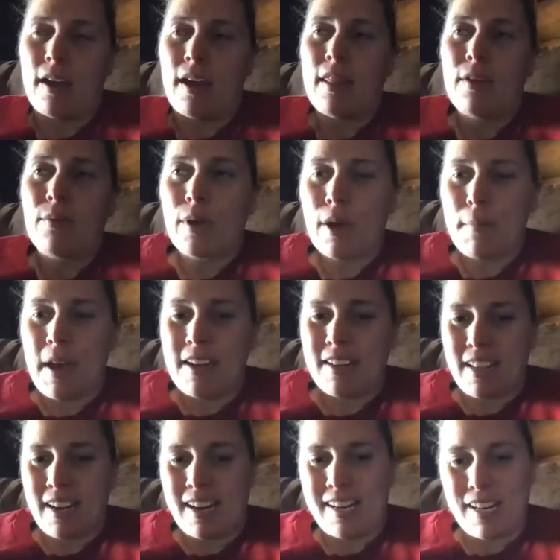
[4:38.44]
and I think we'll come back to
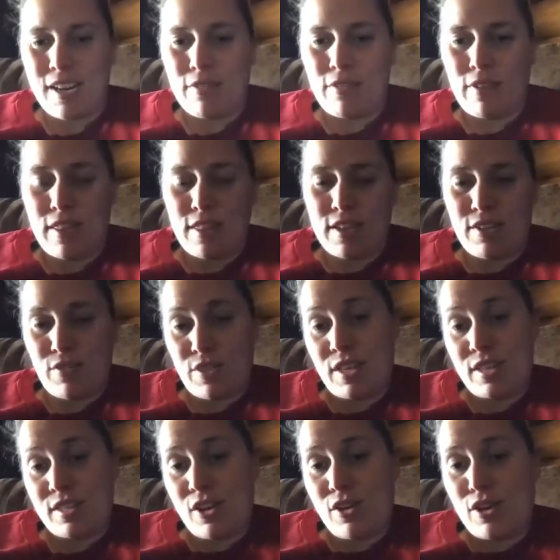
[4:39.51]
that idea of like the different
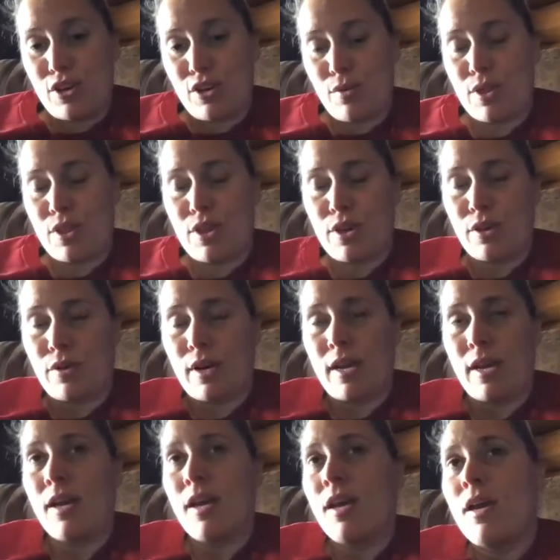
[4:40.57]
things that you can do with the
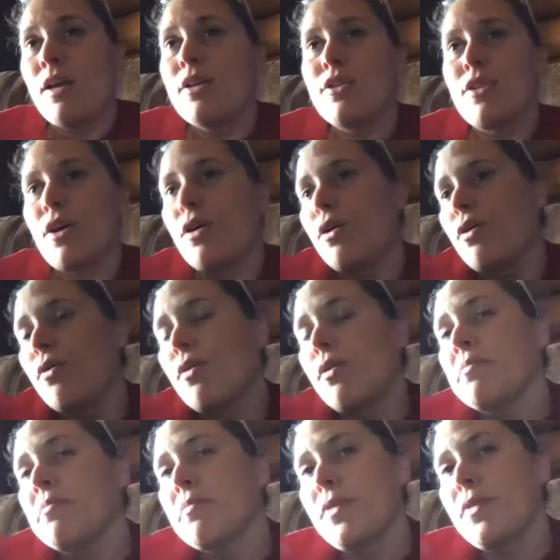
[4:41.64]
degree. So
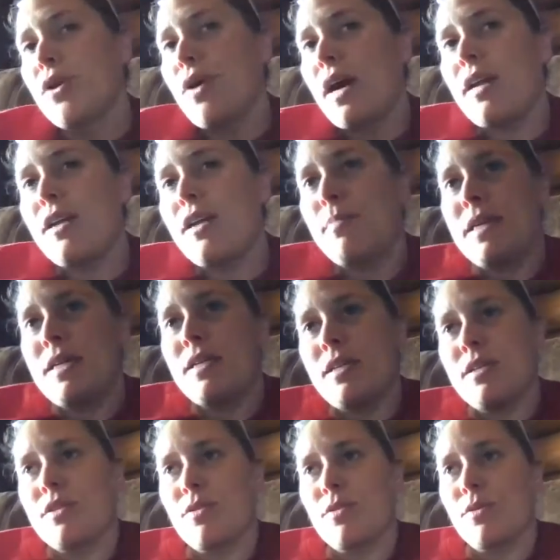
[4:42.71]
you got into
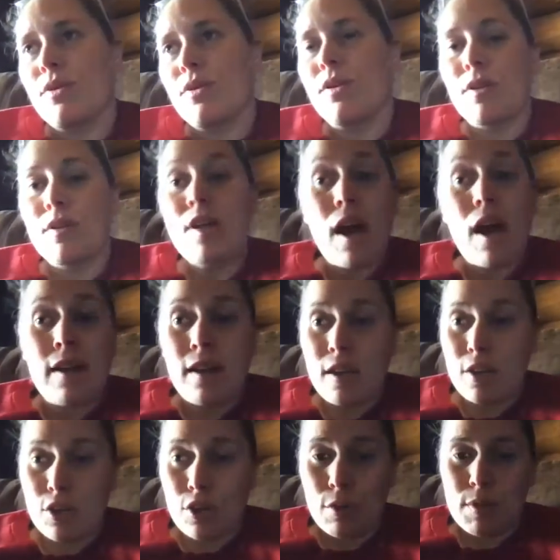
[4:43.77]
PT school, and
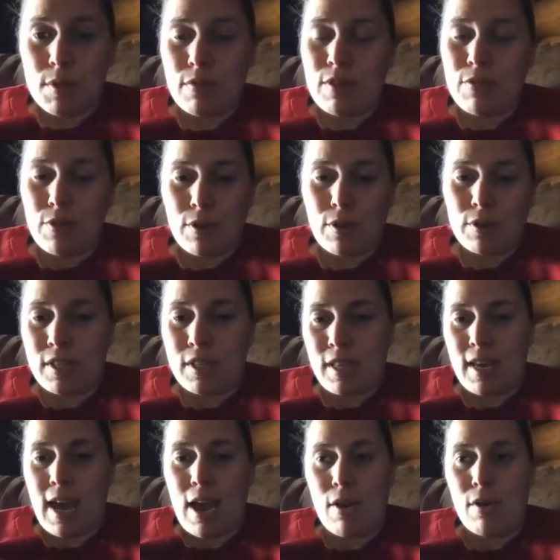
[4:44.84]
in terms of difficulty,
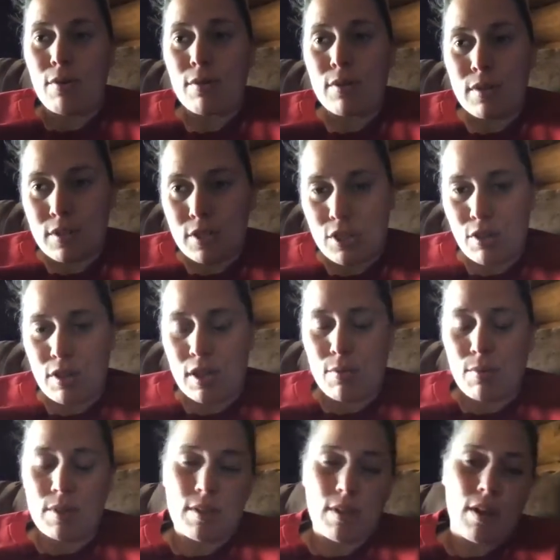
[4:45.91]
like how do you think it
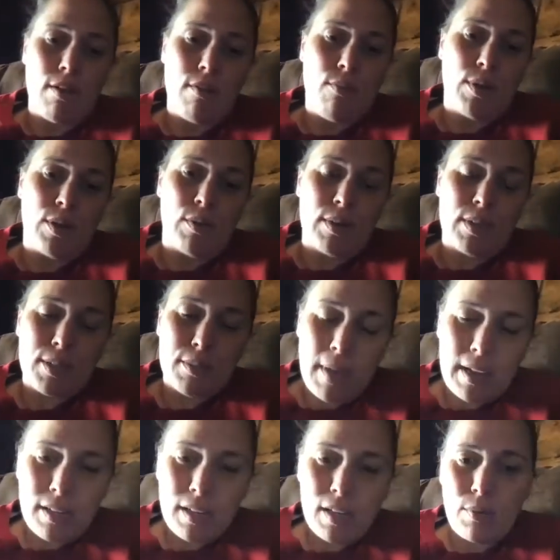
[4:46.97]
was what you
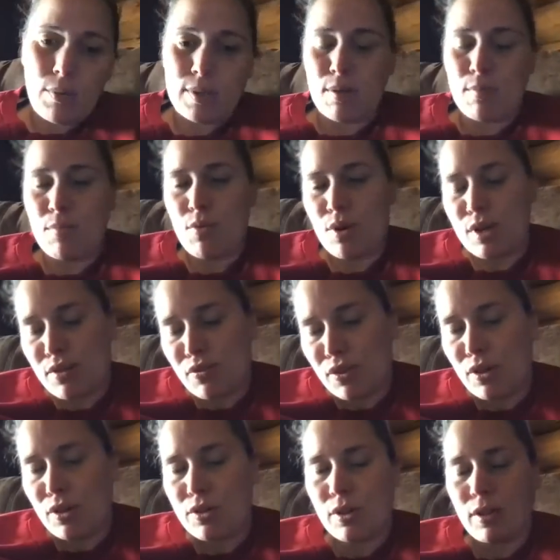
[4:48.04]
expected? Was it more
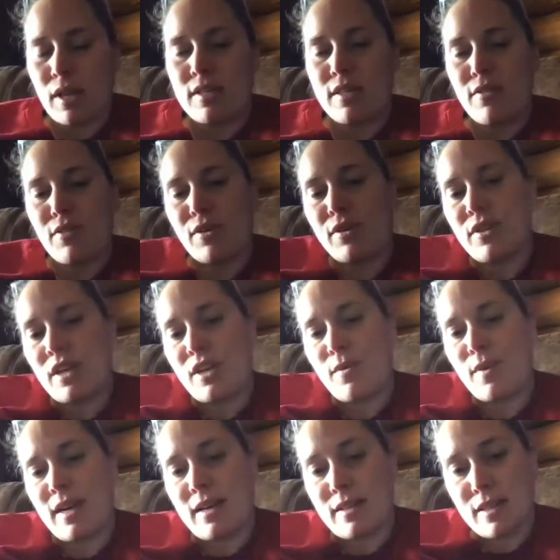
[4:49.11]
difficult or less difficult than you
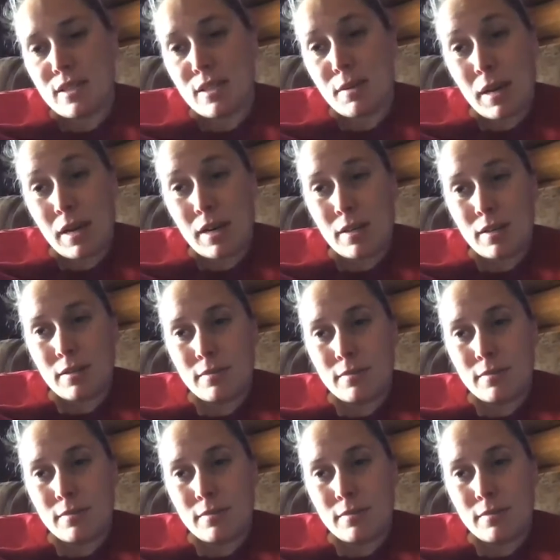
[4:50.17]
had anticipated?